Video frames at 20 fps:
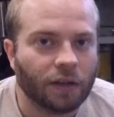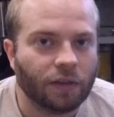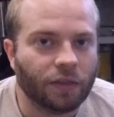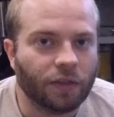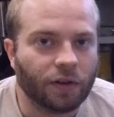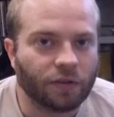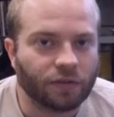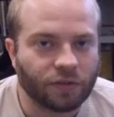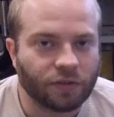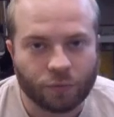
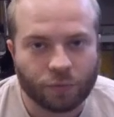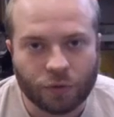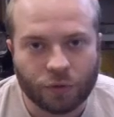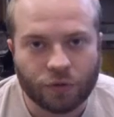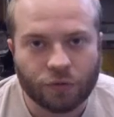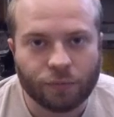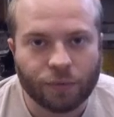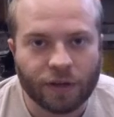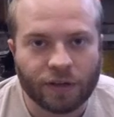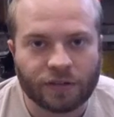There are several
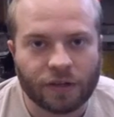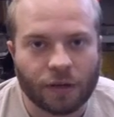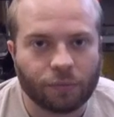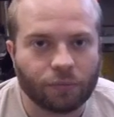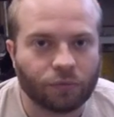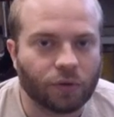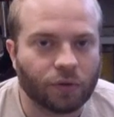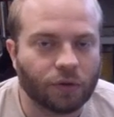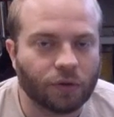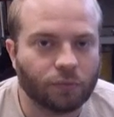used bike
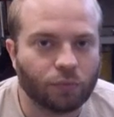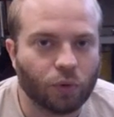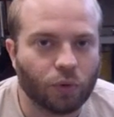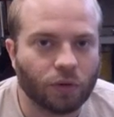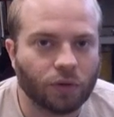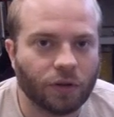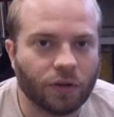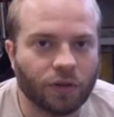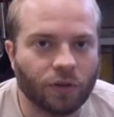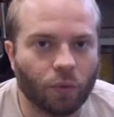shops around
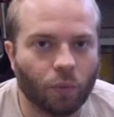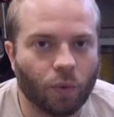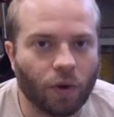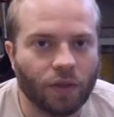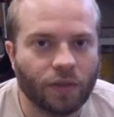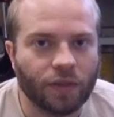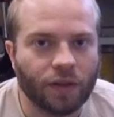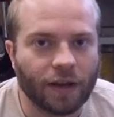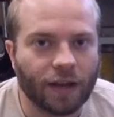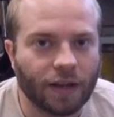Portland. The
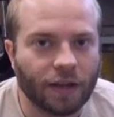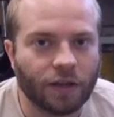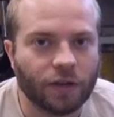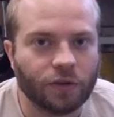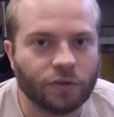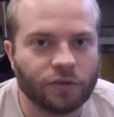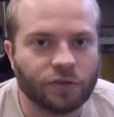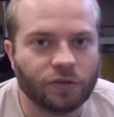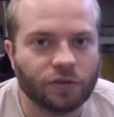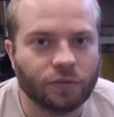one that I
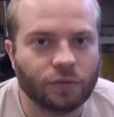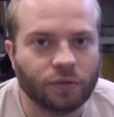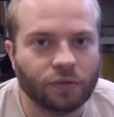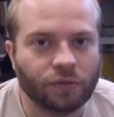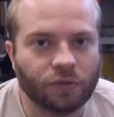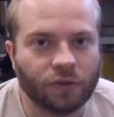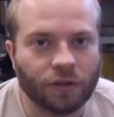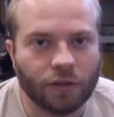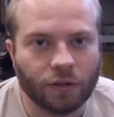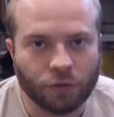go to is
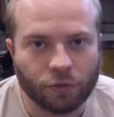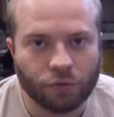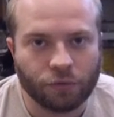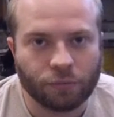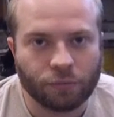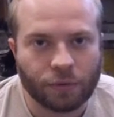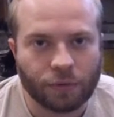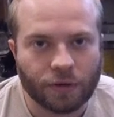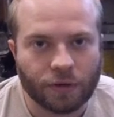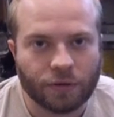in
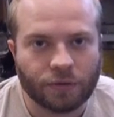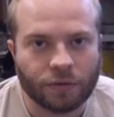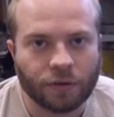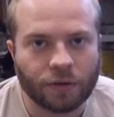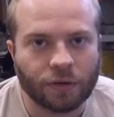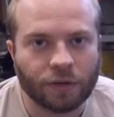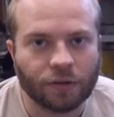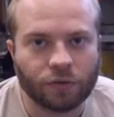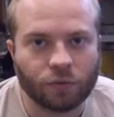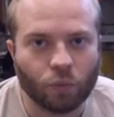Hillsboro.
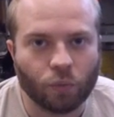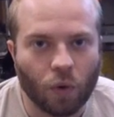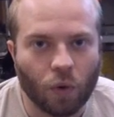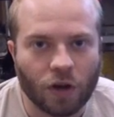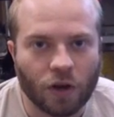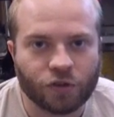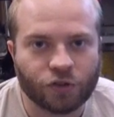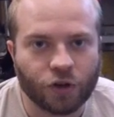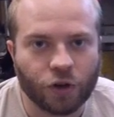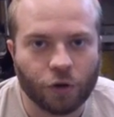It's
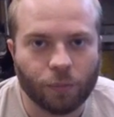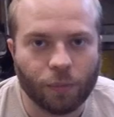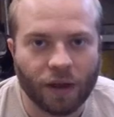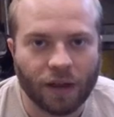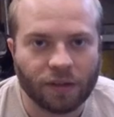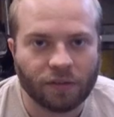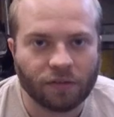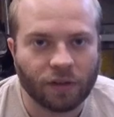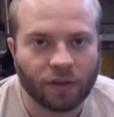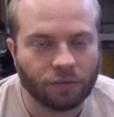Washco
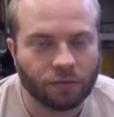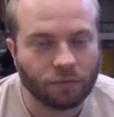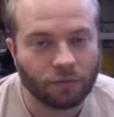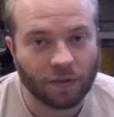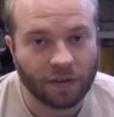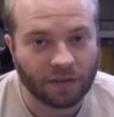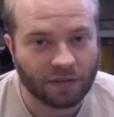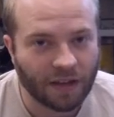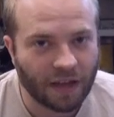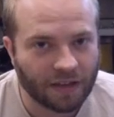Bikes. They have a
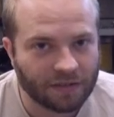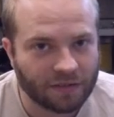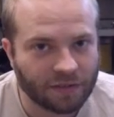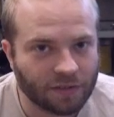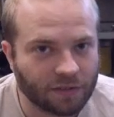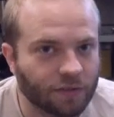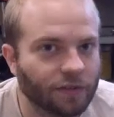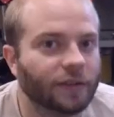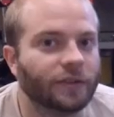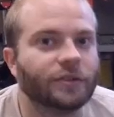fantastic
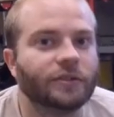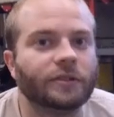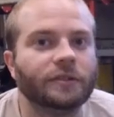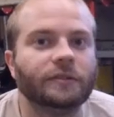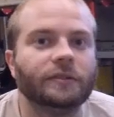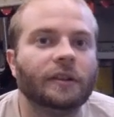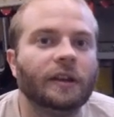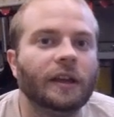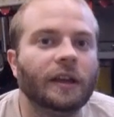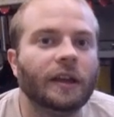
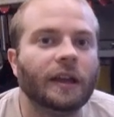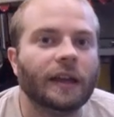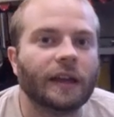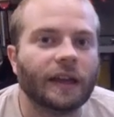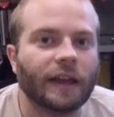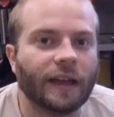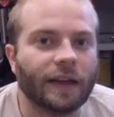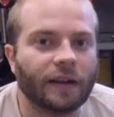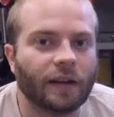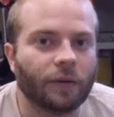selection.
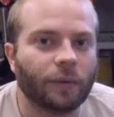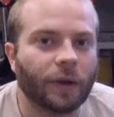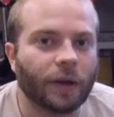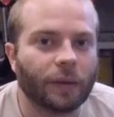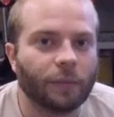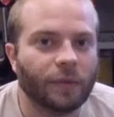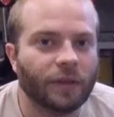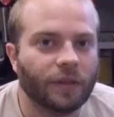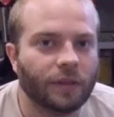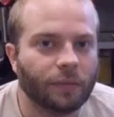Cannot
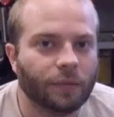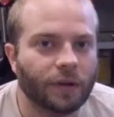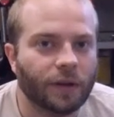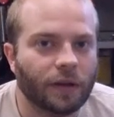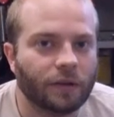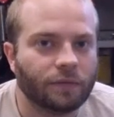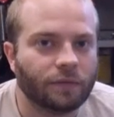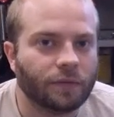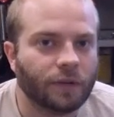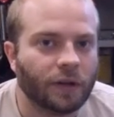recommend them
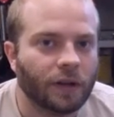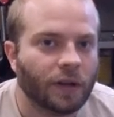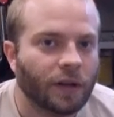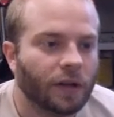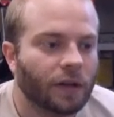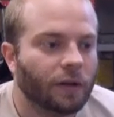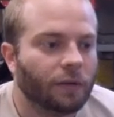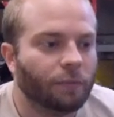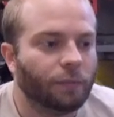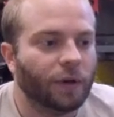enough.
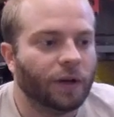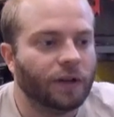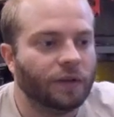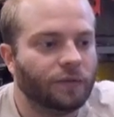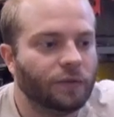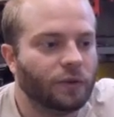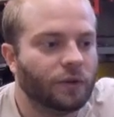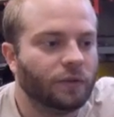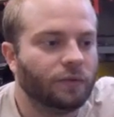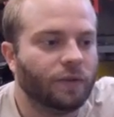But if
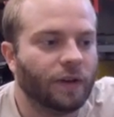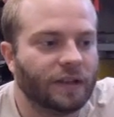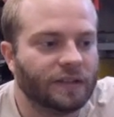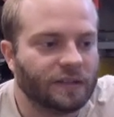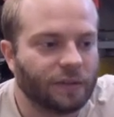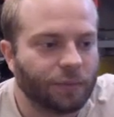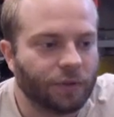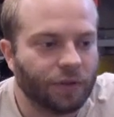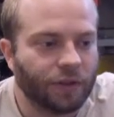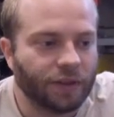you can find
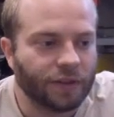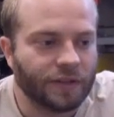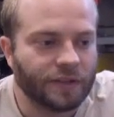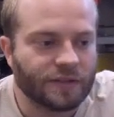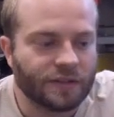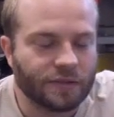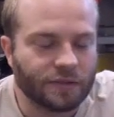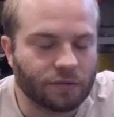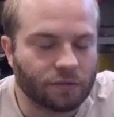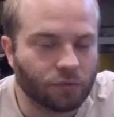something like this,
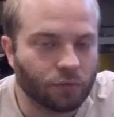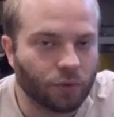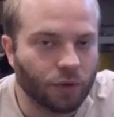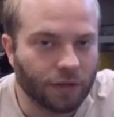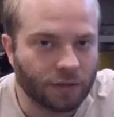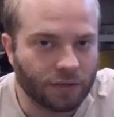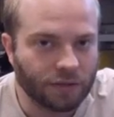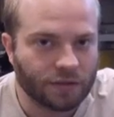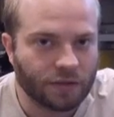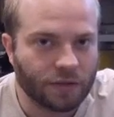this is
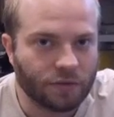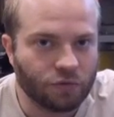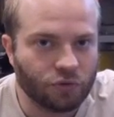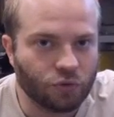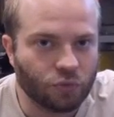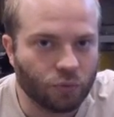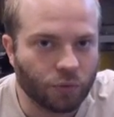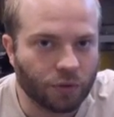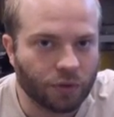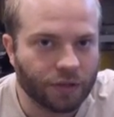great. This gives
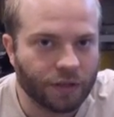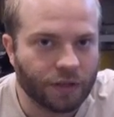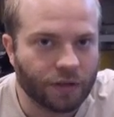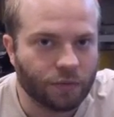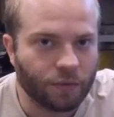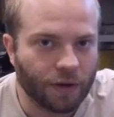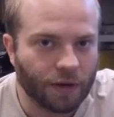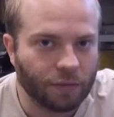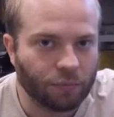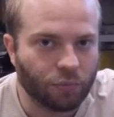you really
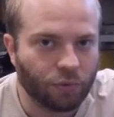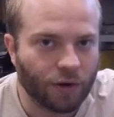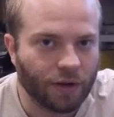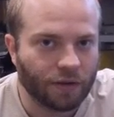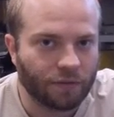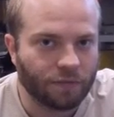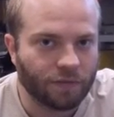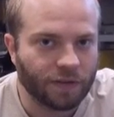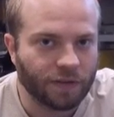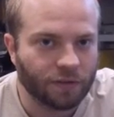great brake
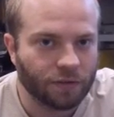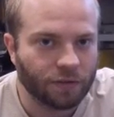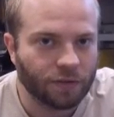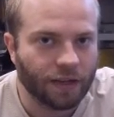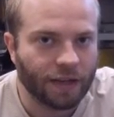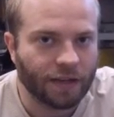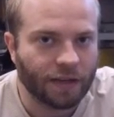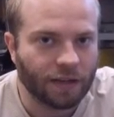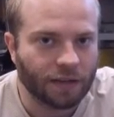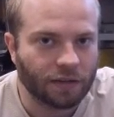feel
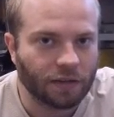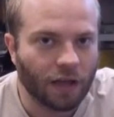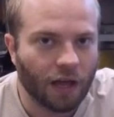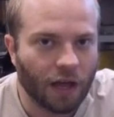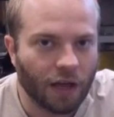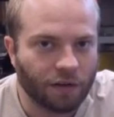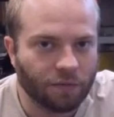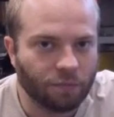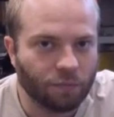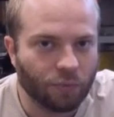and a
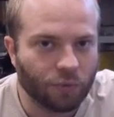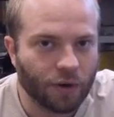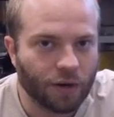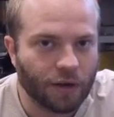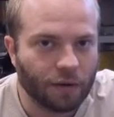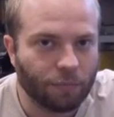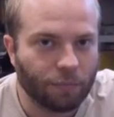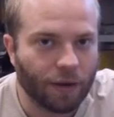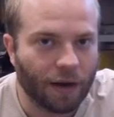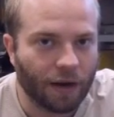lot of
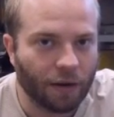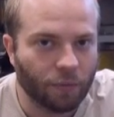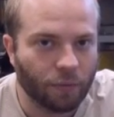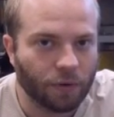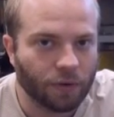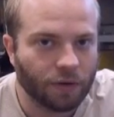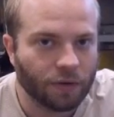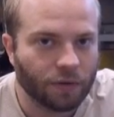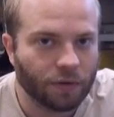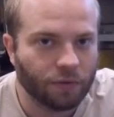brake
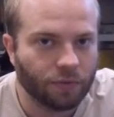power.